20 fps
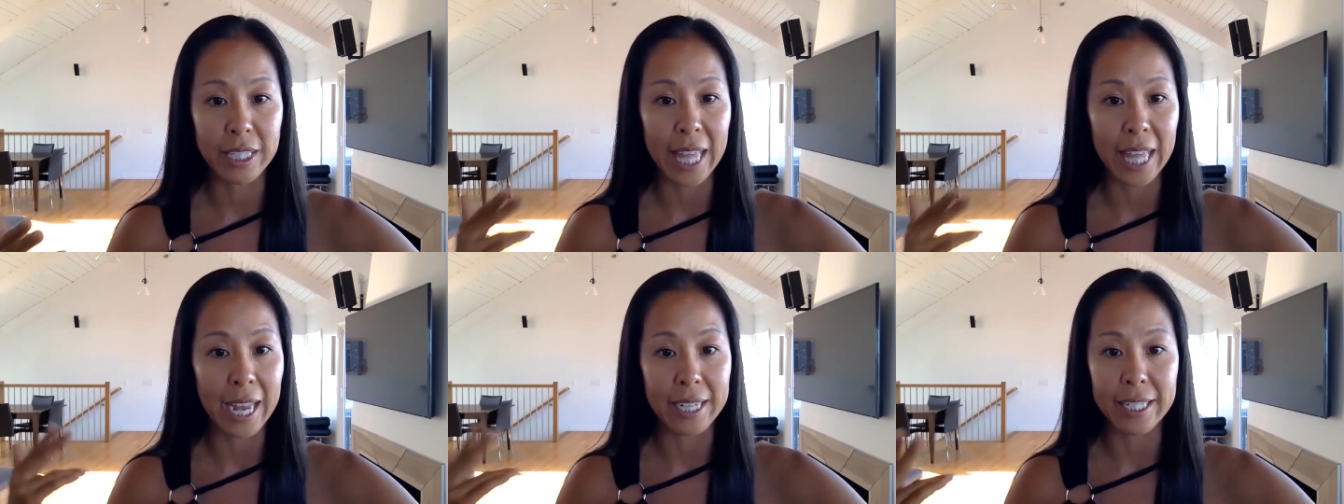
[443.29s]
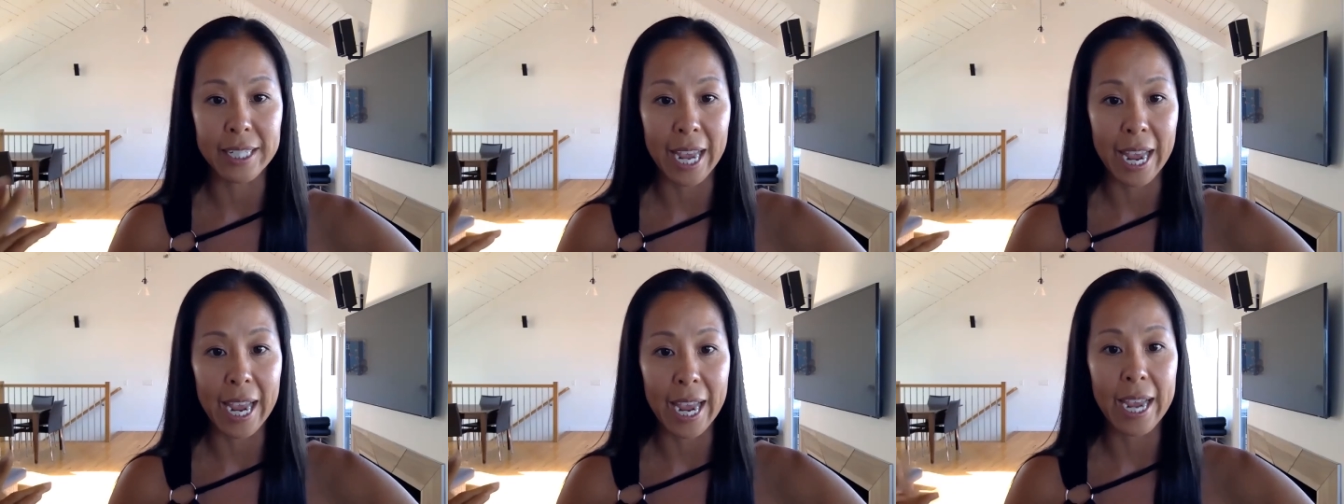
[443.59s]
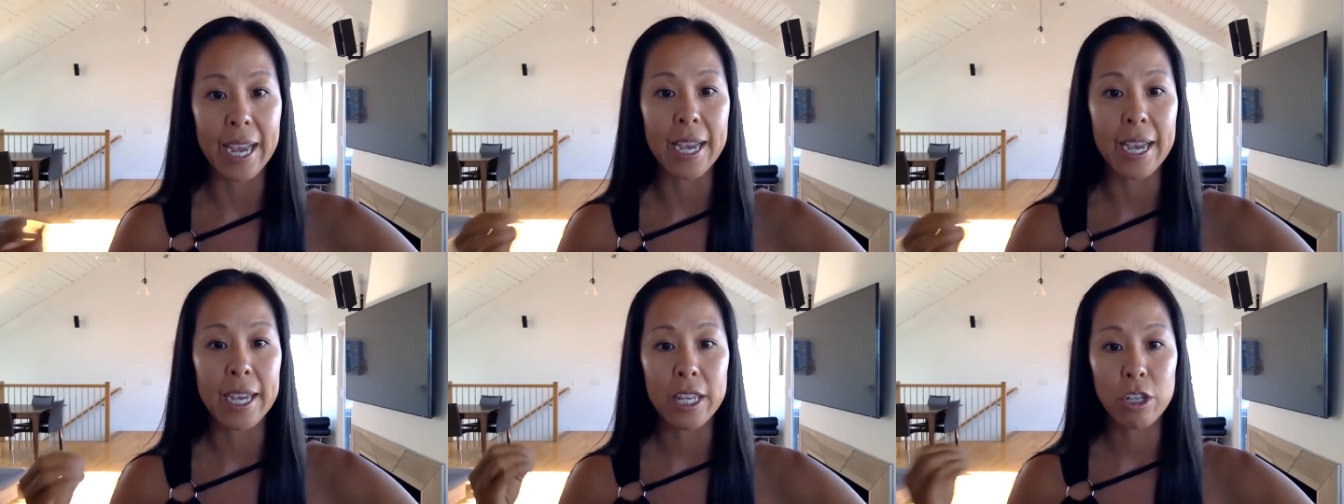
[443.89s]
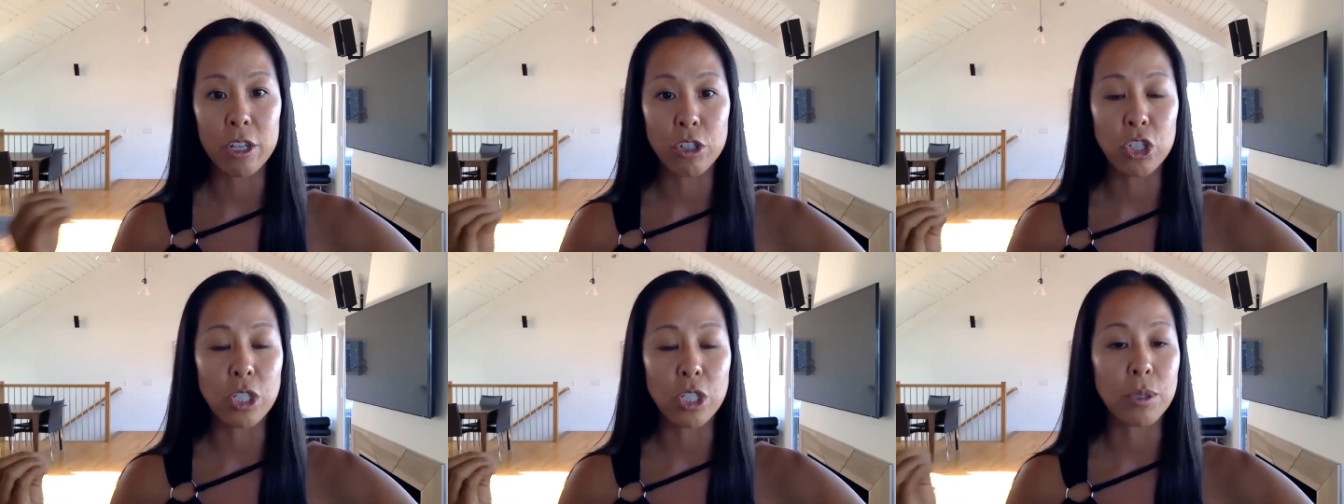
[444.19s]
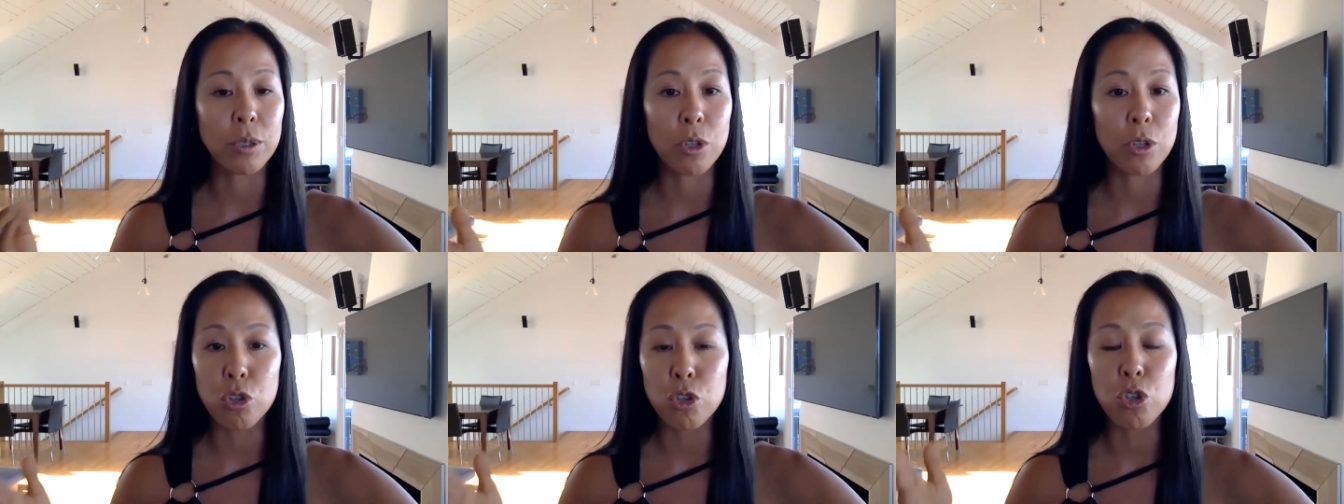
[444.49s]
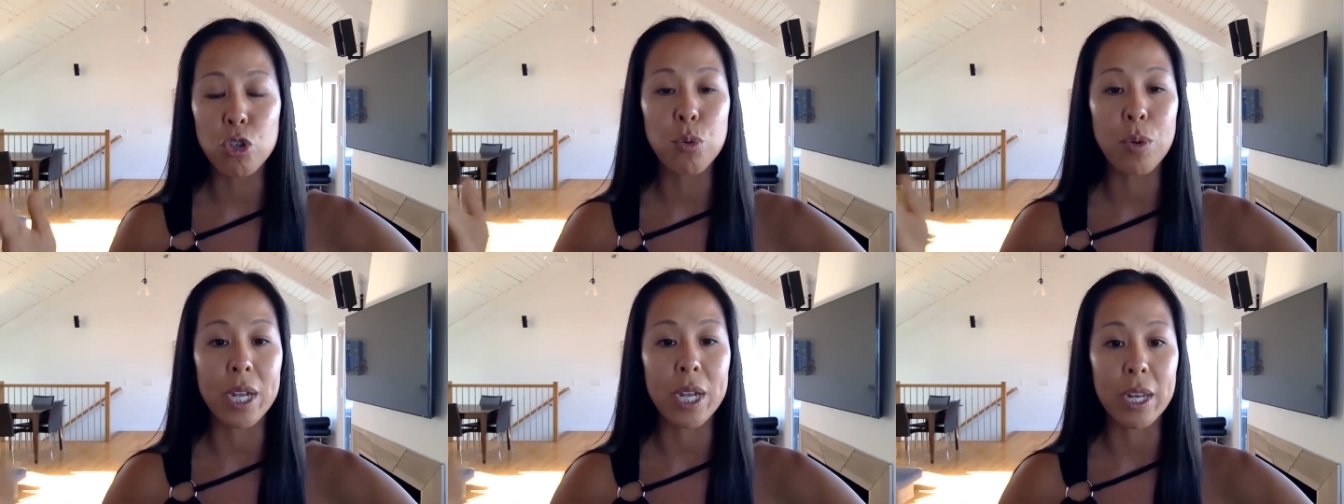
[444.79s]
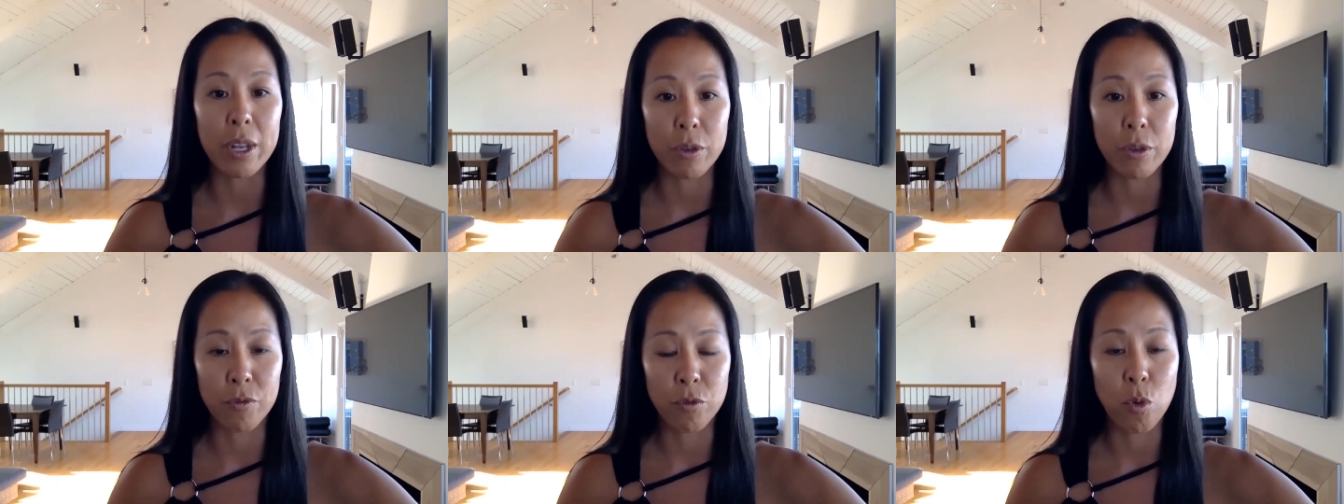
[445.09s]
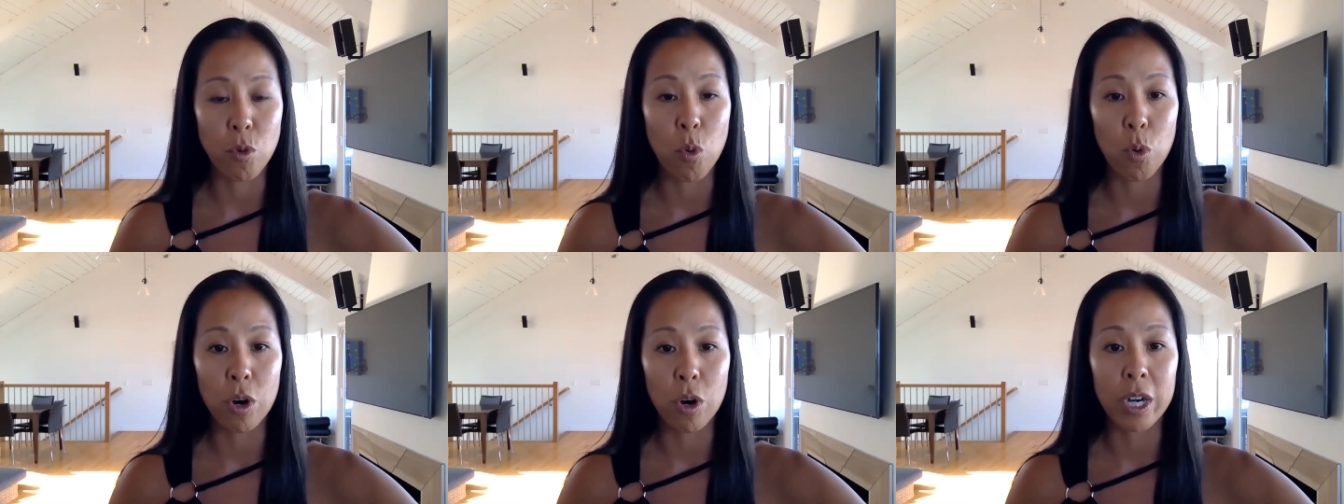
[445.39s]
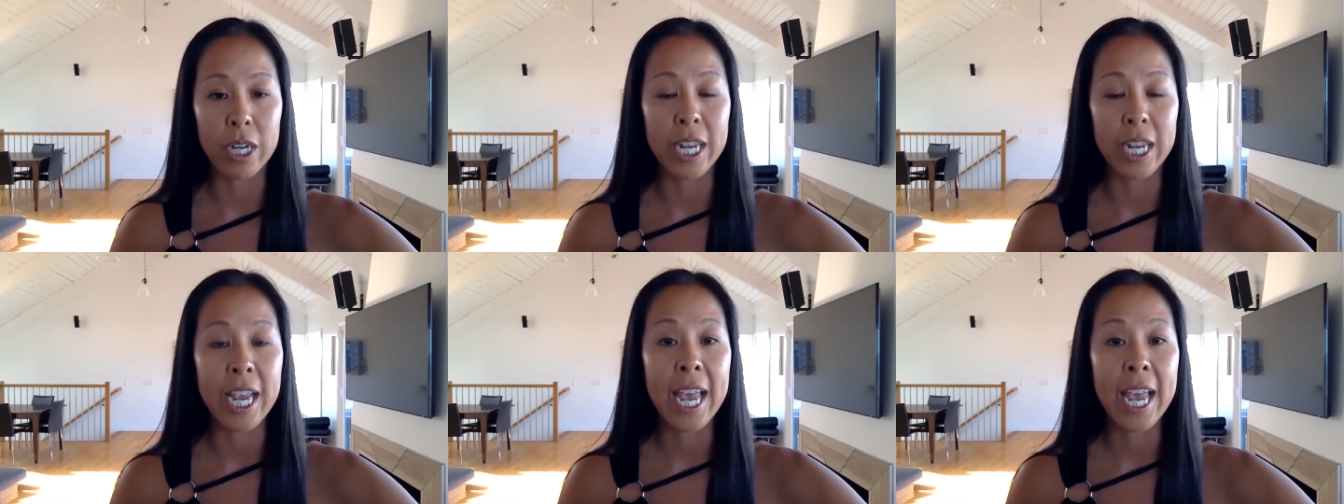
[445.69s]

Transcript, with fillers: that day. You just do it forward